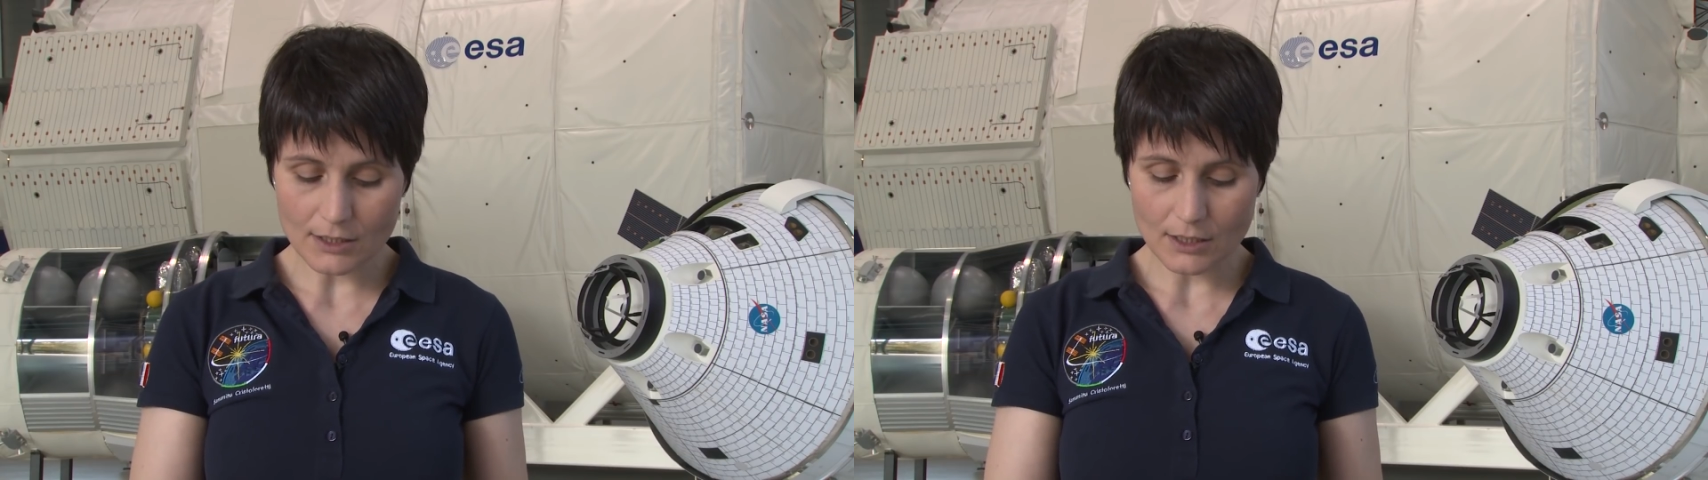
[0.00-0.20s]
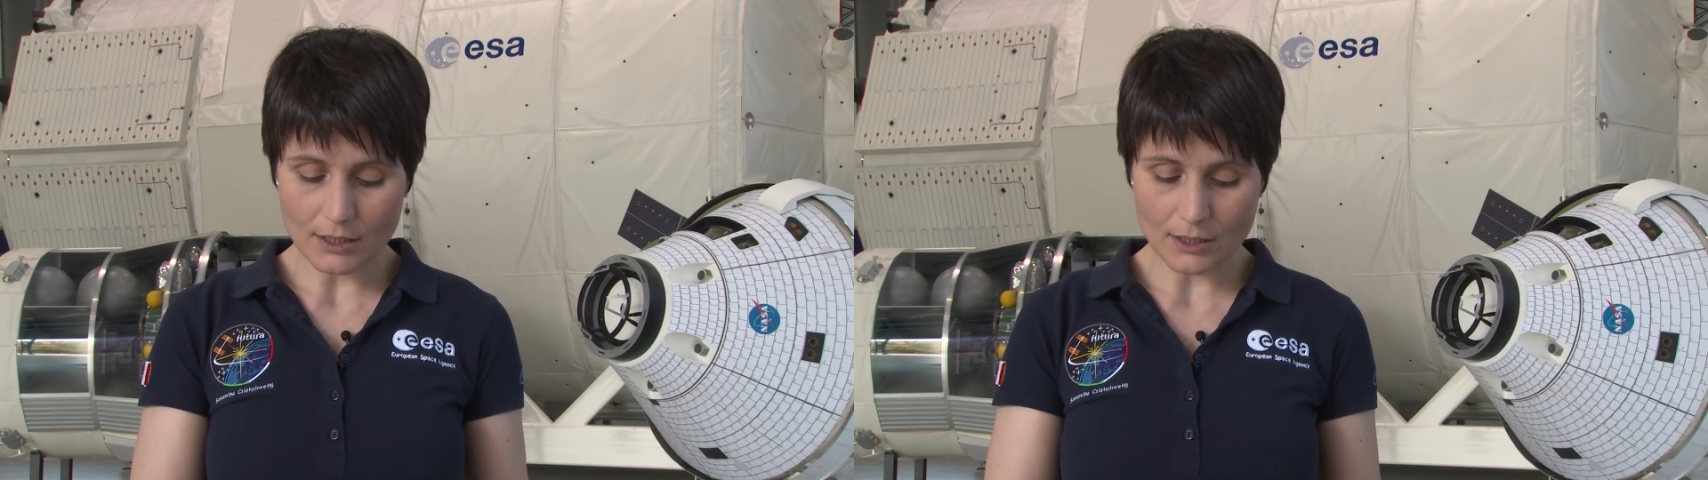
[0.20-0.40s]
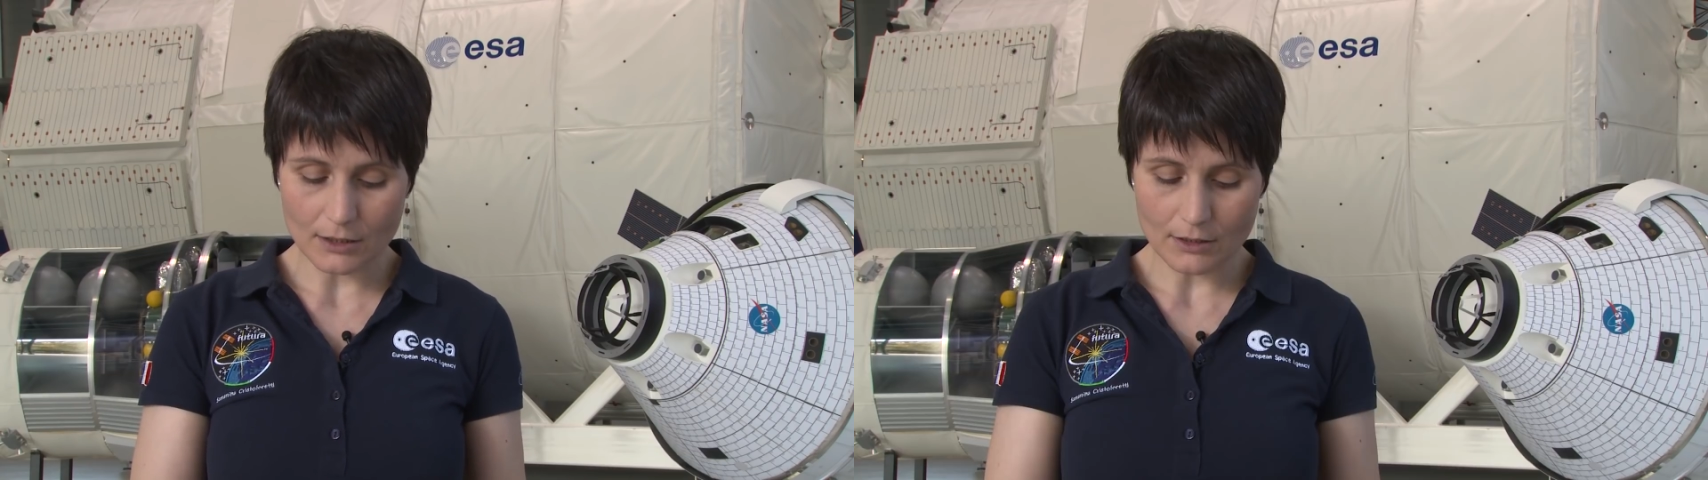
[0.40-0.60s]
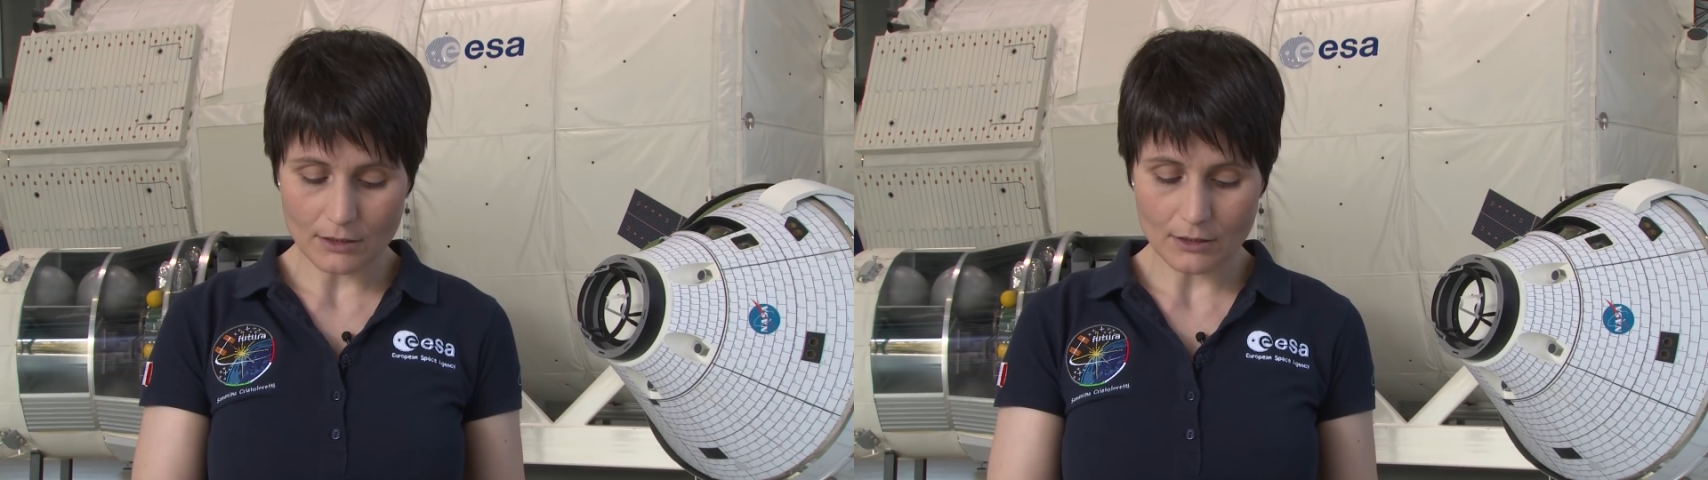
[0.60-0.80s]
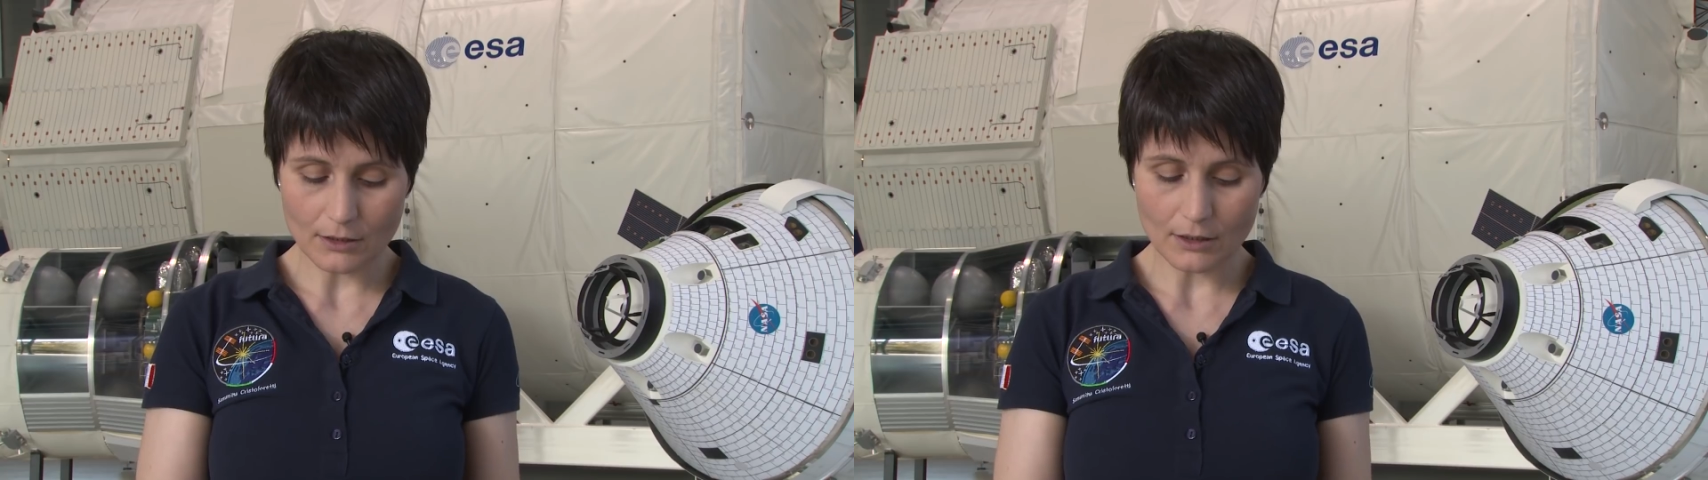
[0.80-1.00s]

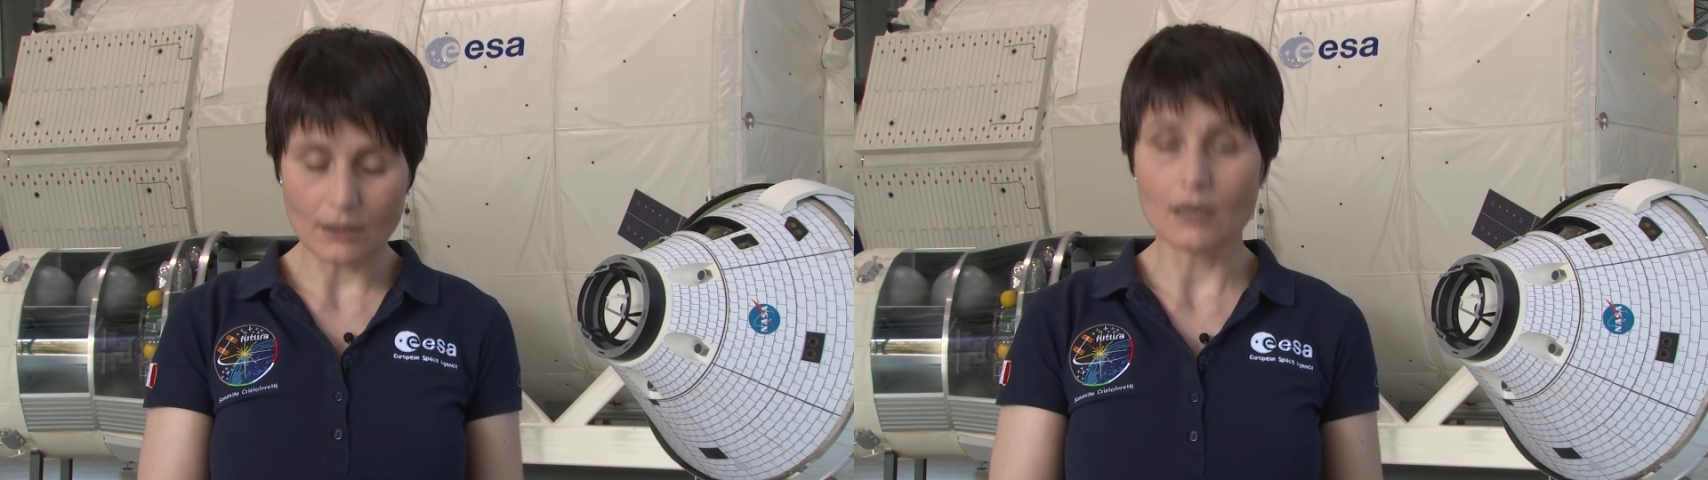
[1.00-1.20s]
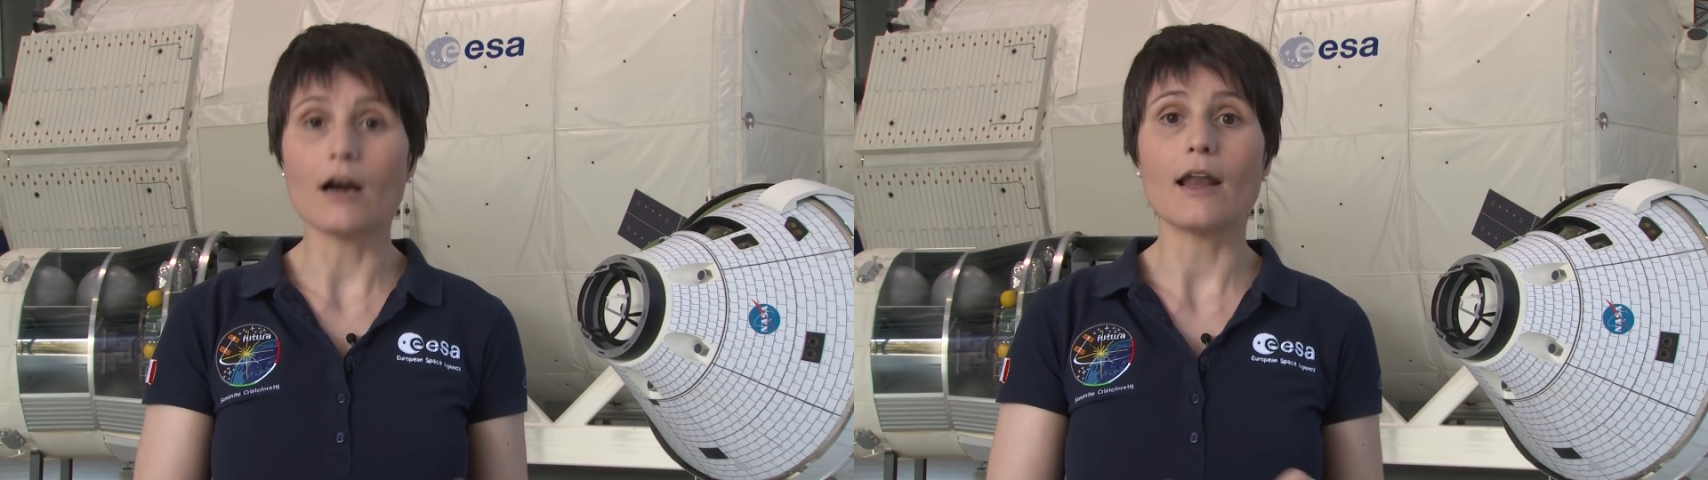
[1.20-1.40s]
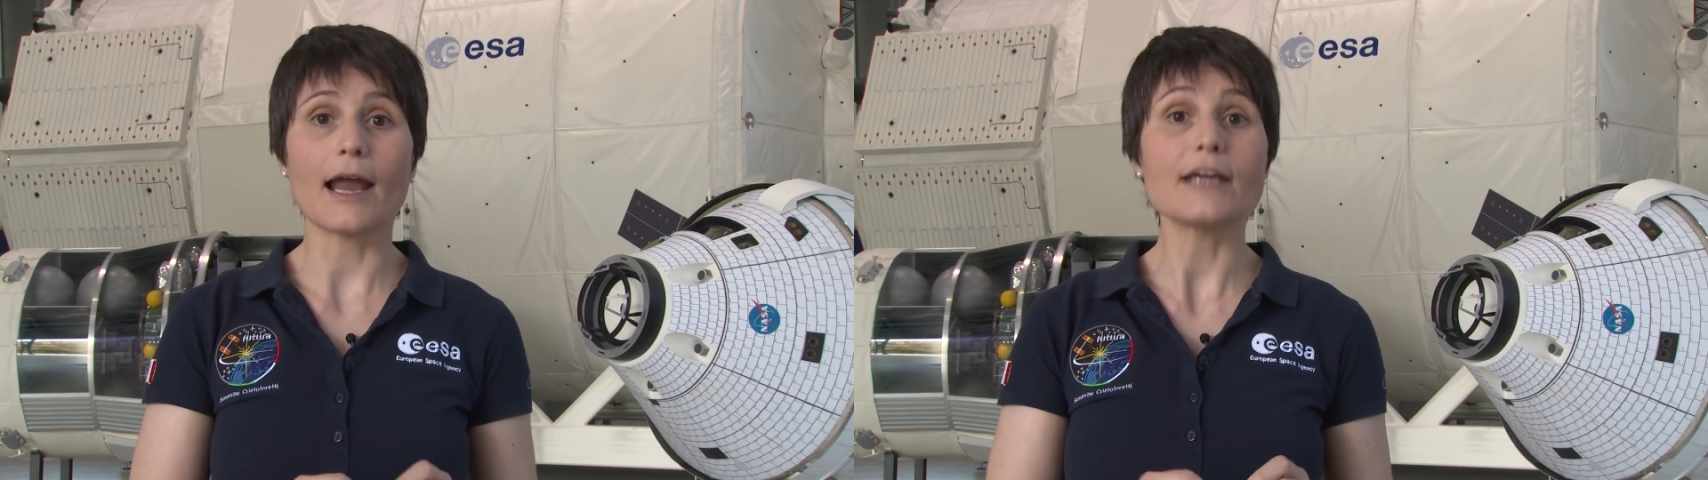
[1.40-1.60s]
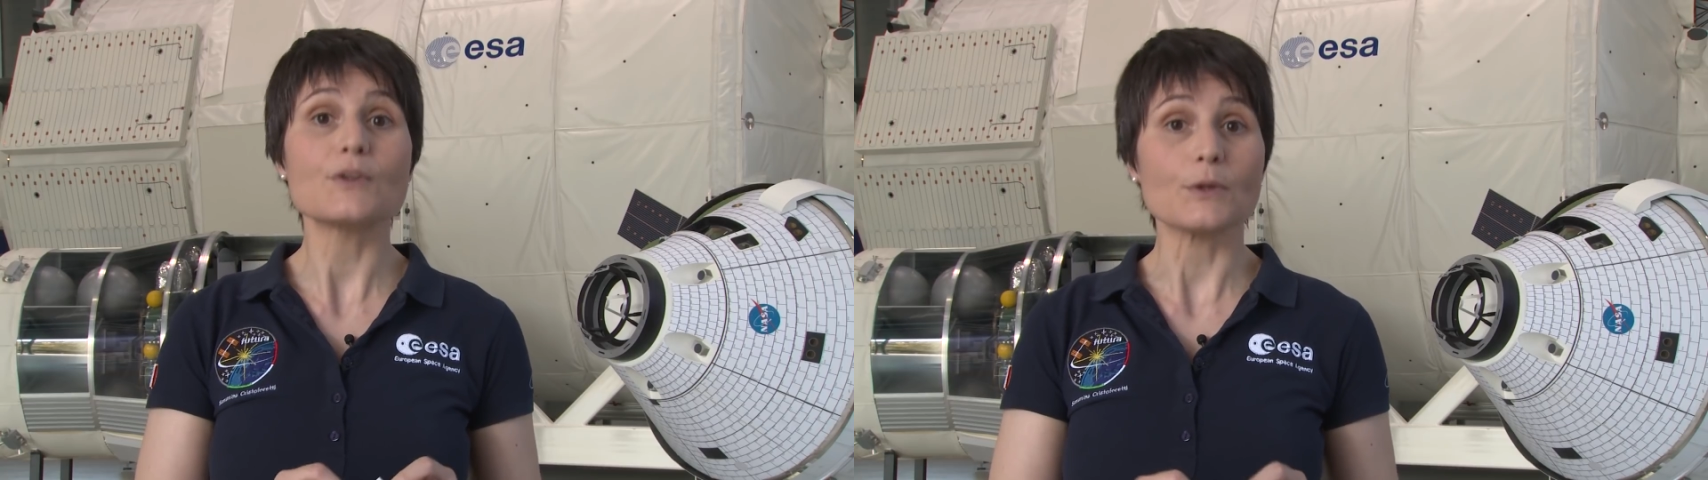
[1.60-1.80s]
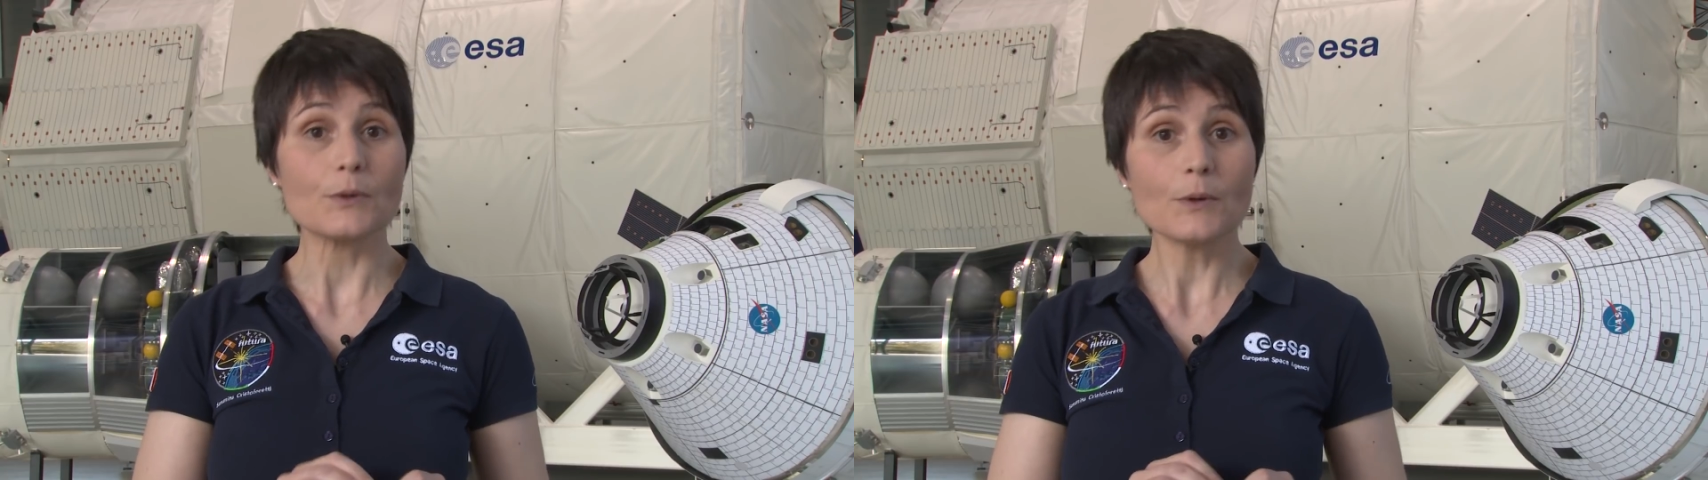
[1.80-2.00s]
lie
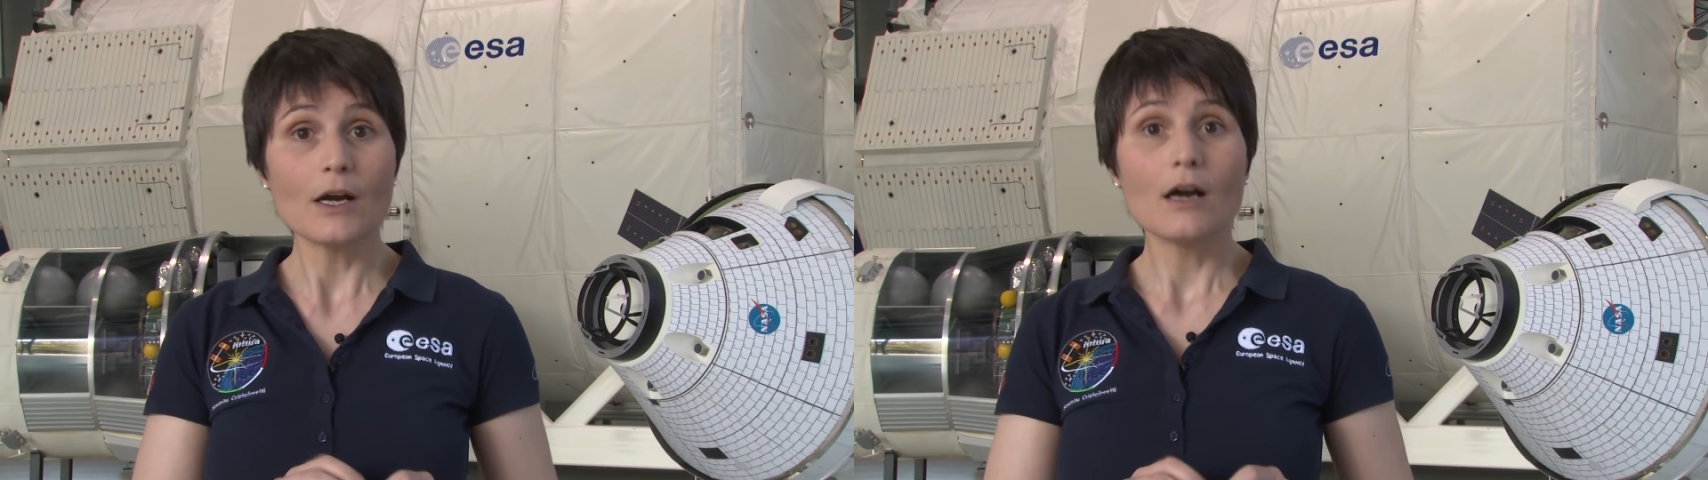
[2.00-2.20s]
to you.